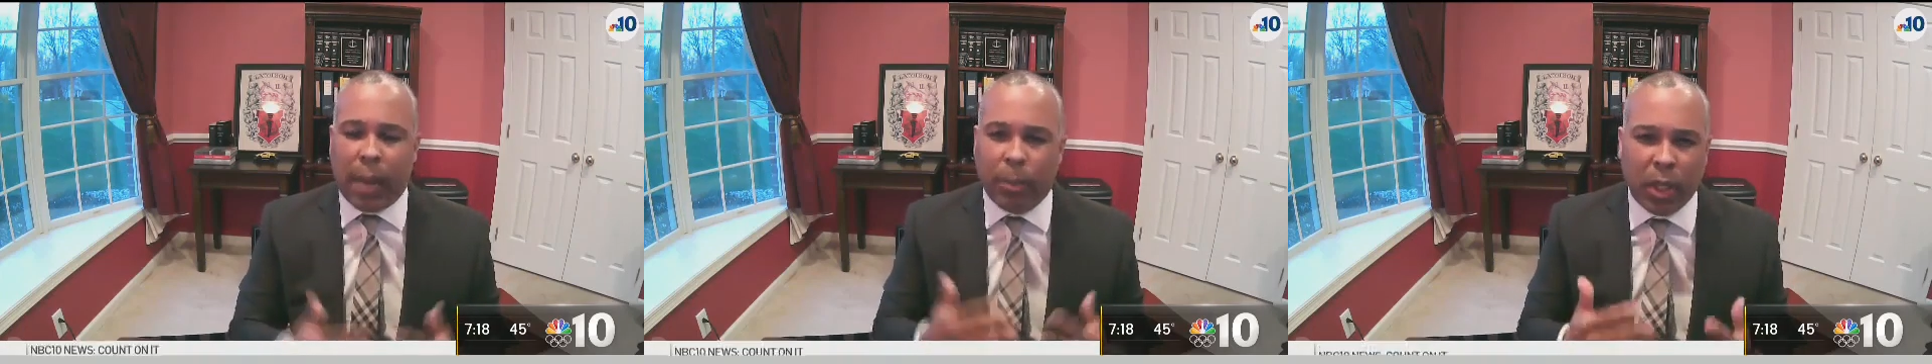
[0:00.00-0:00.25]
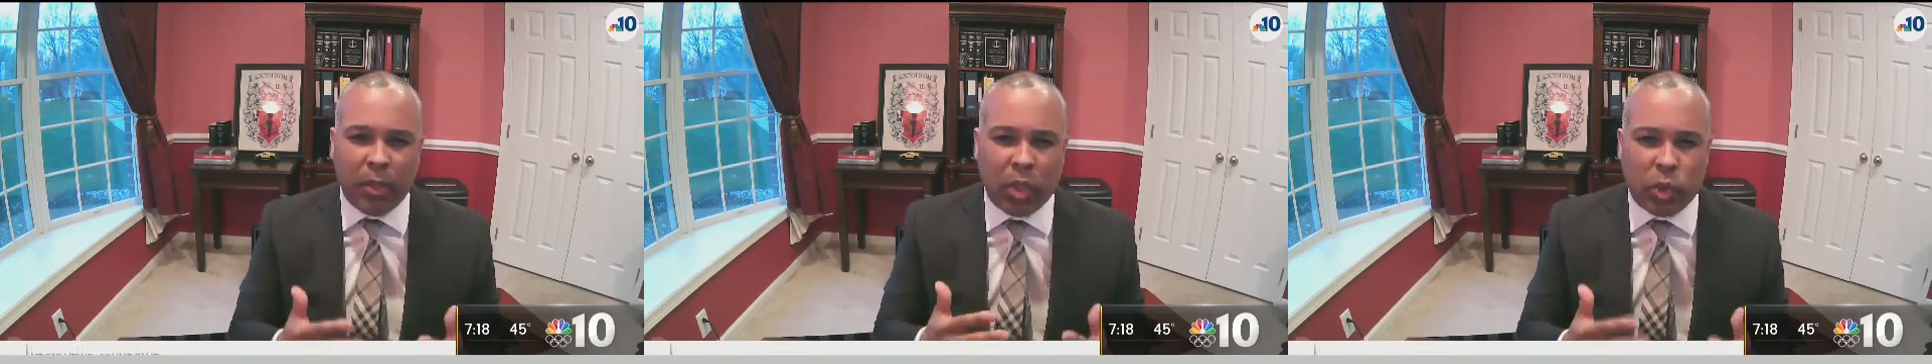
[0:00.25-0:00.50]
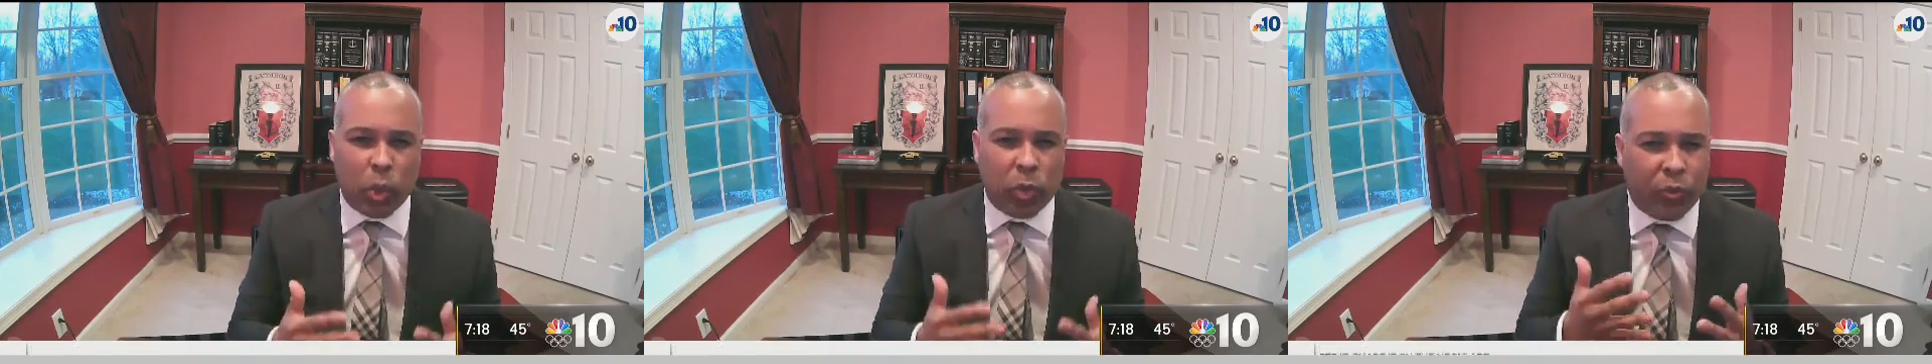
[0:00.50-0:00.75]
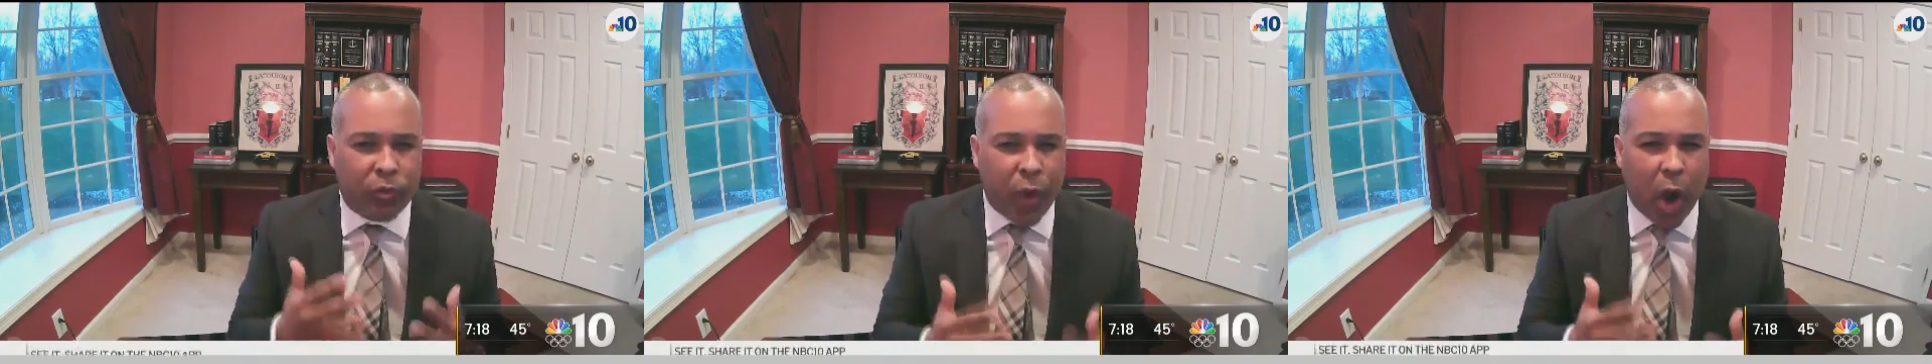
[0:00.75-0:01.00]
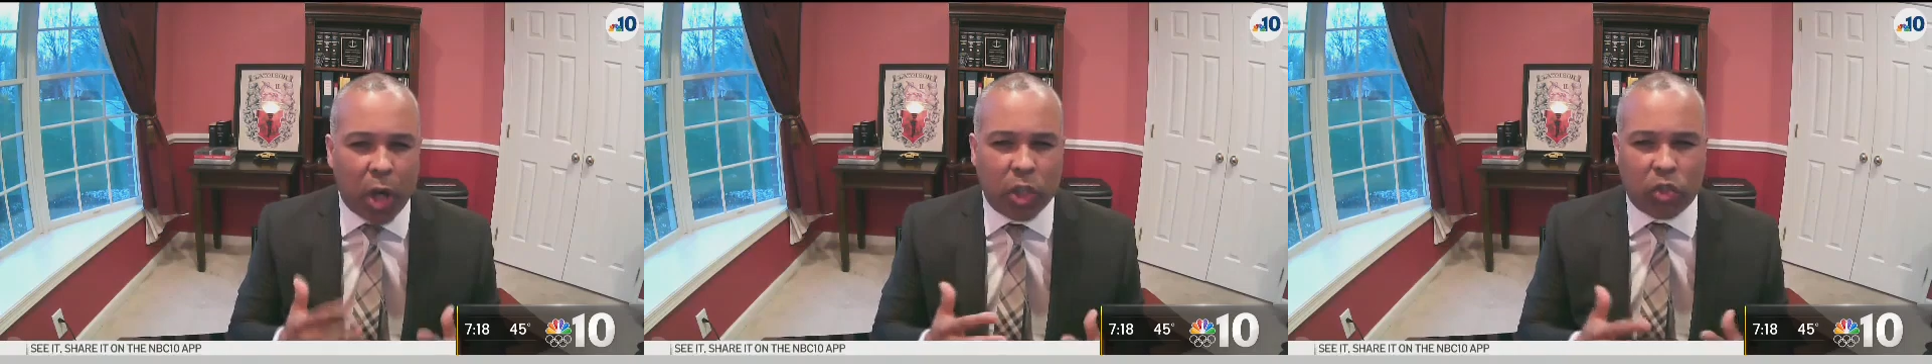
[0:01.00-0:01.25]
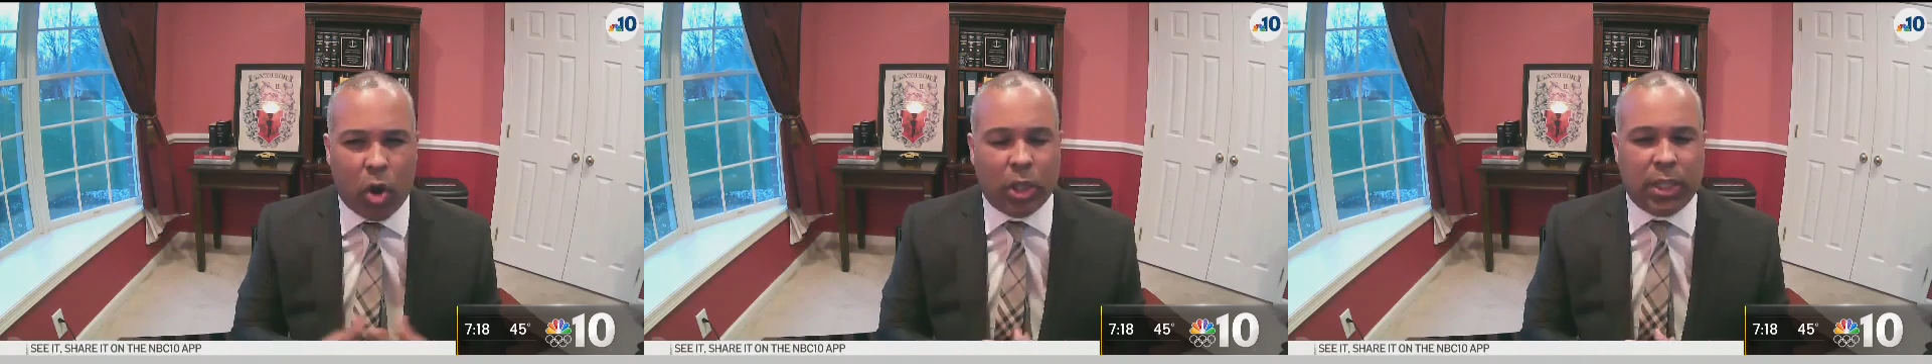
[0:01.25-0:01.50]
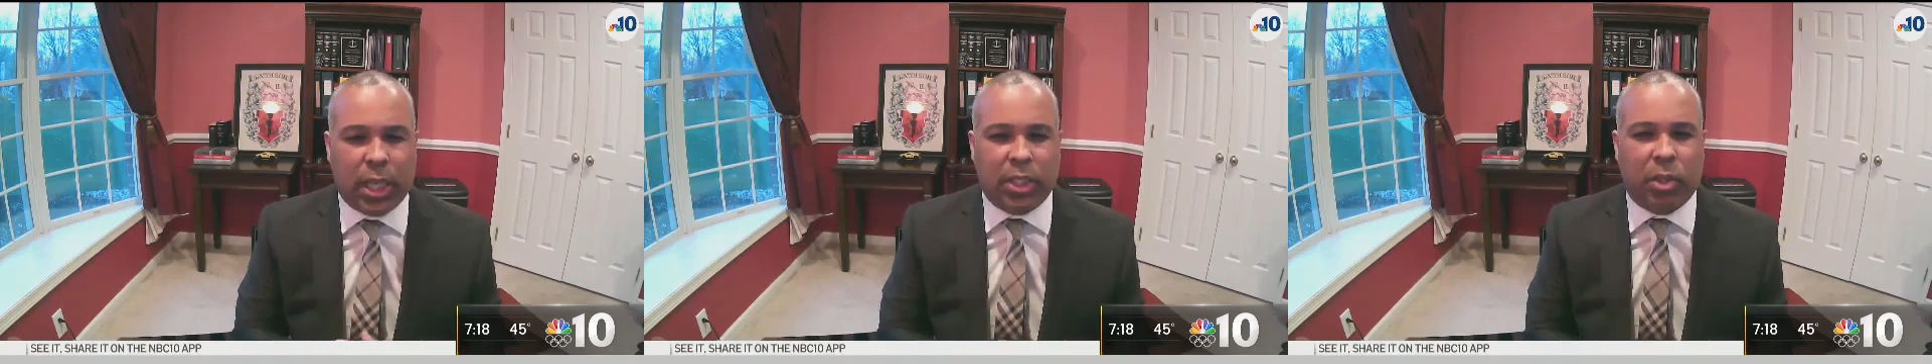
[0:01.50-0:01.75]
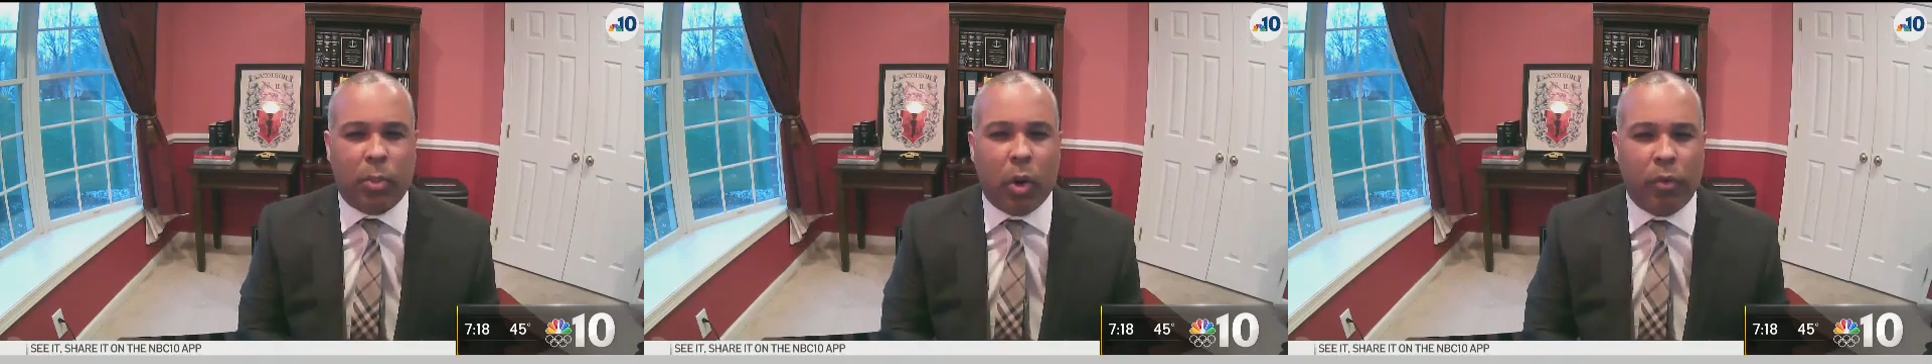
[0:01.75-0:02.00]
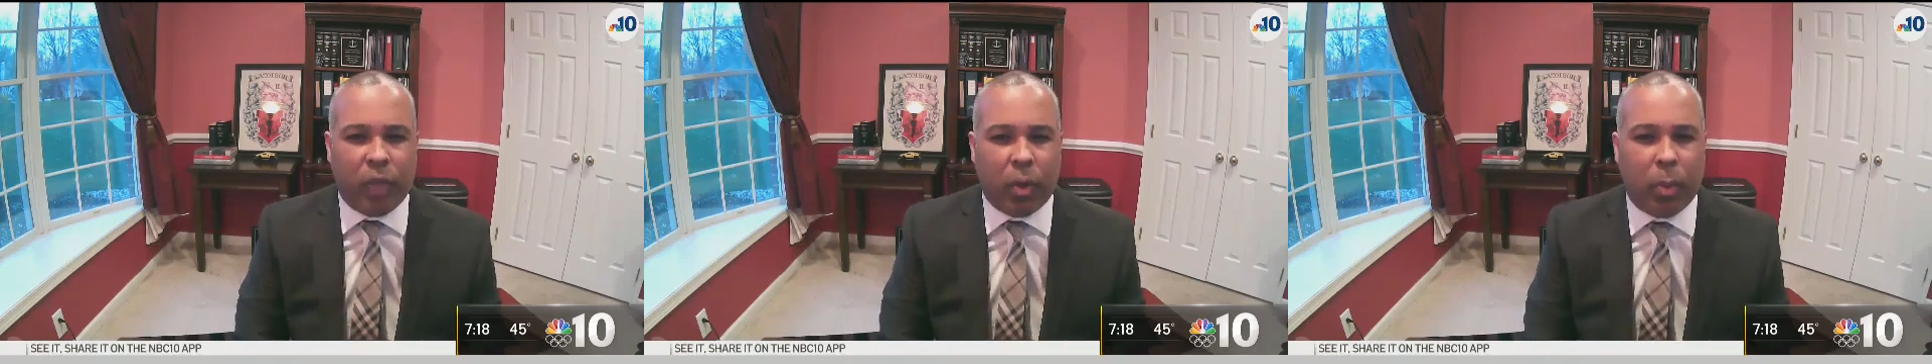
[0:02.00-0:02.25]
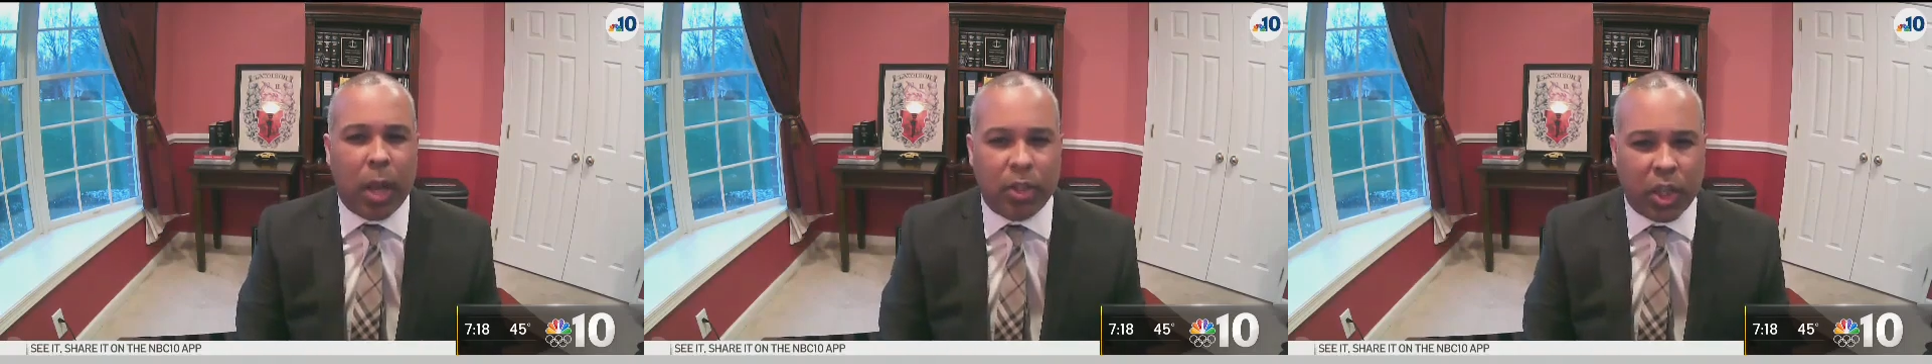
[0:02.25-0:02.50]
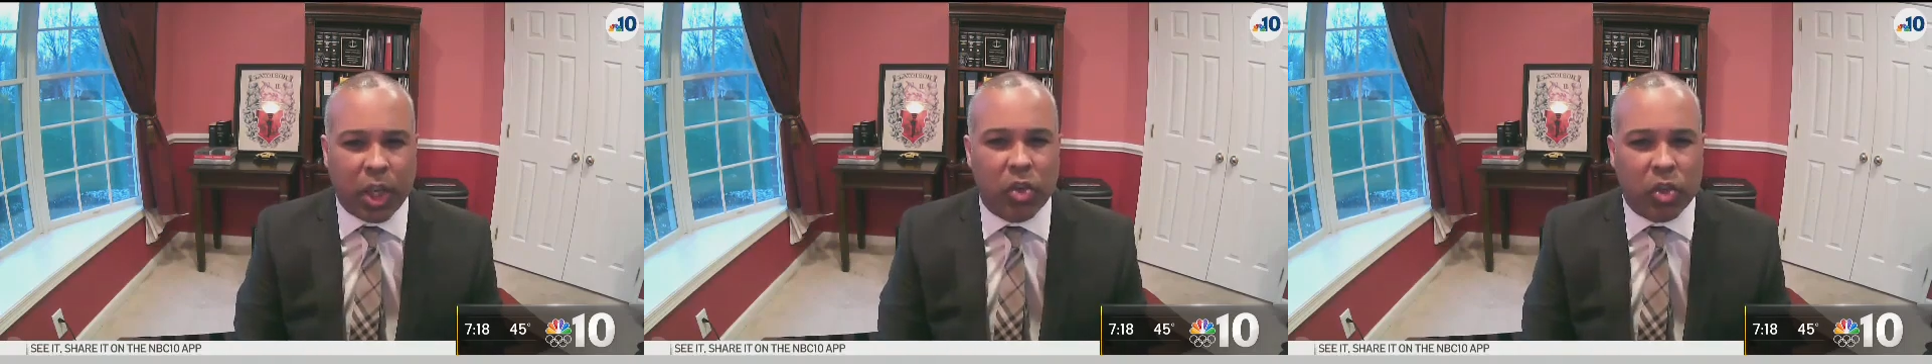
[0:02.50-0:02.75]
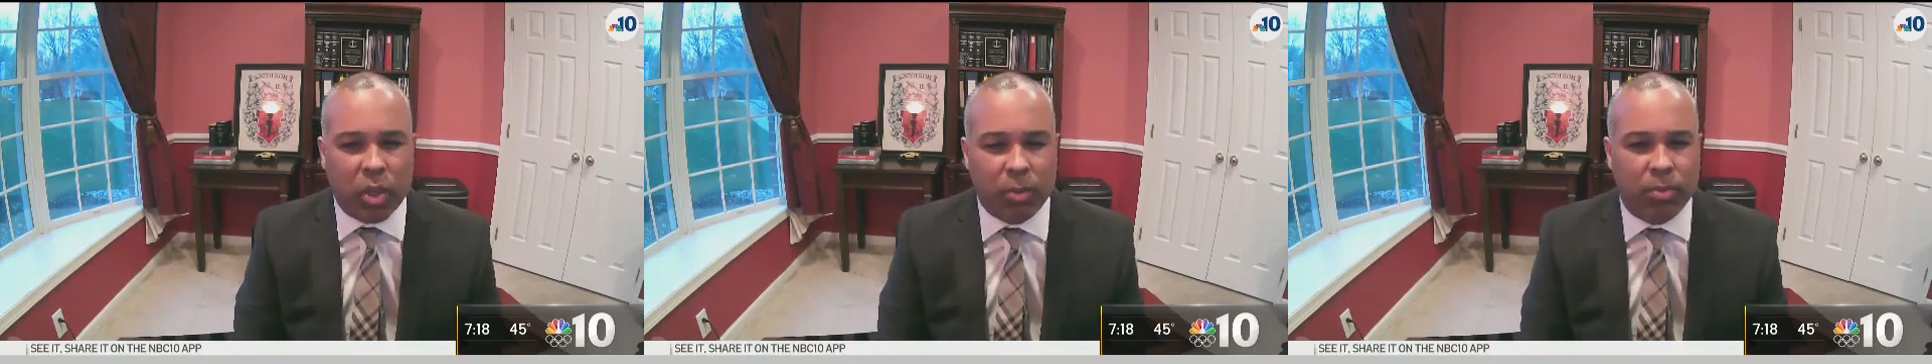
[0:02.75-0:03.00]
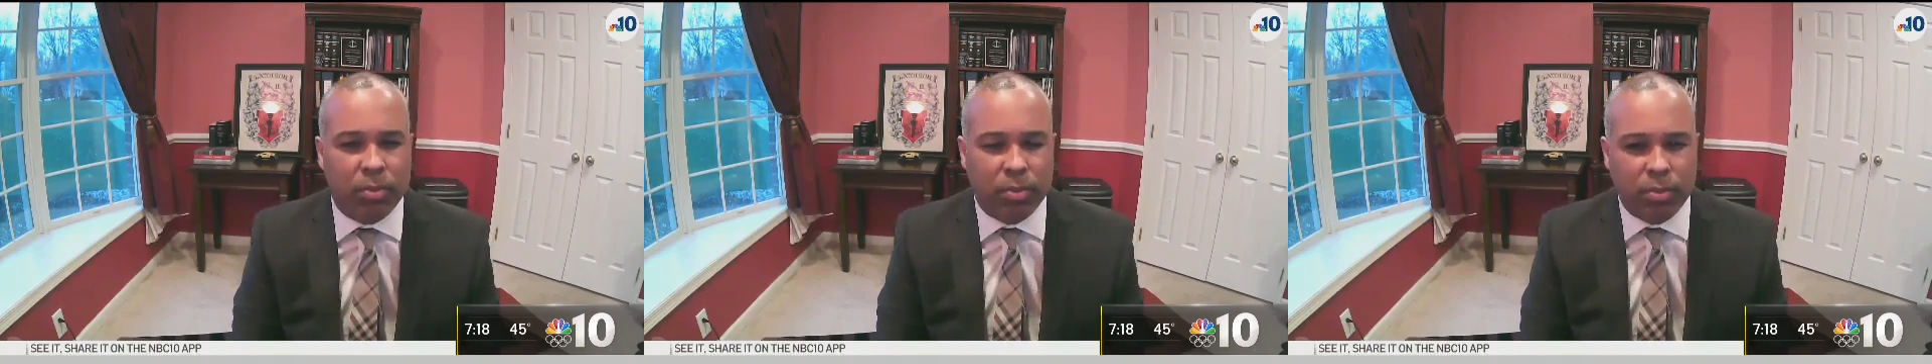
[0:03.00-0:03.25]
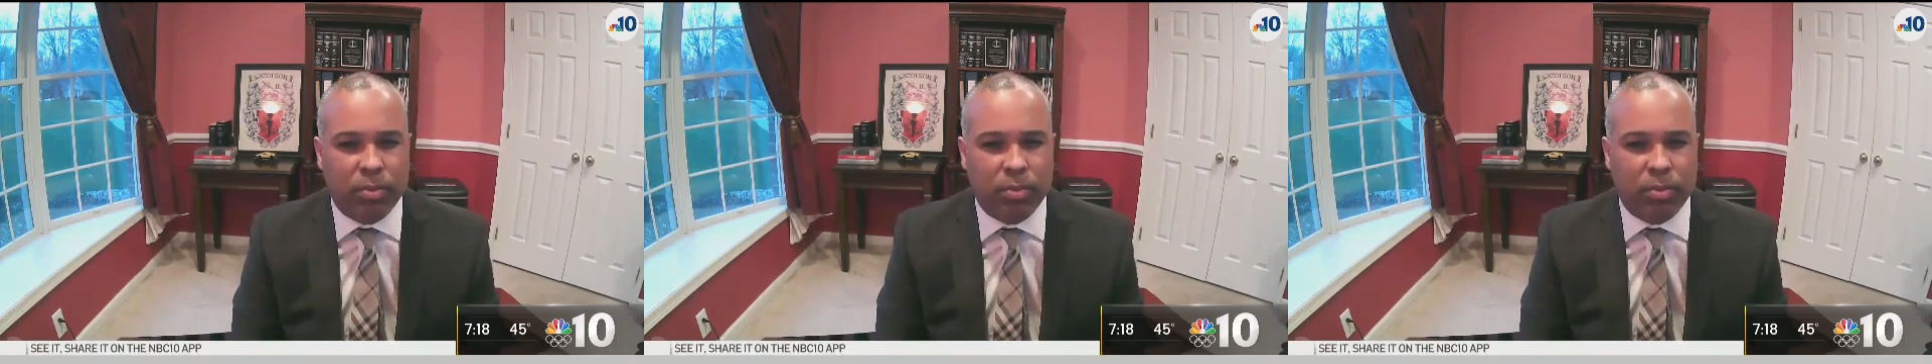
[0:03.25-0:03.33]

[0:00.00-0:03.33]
And I believe this was very strong testimony for the prosecution.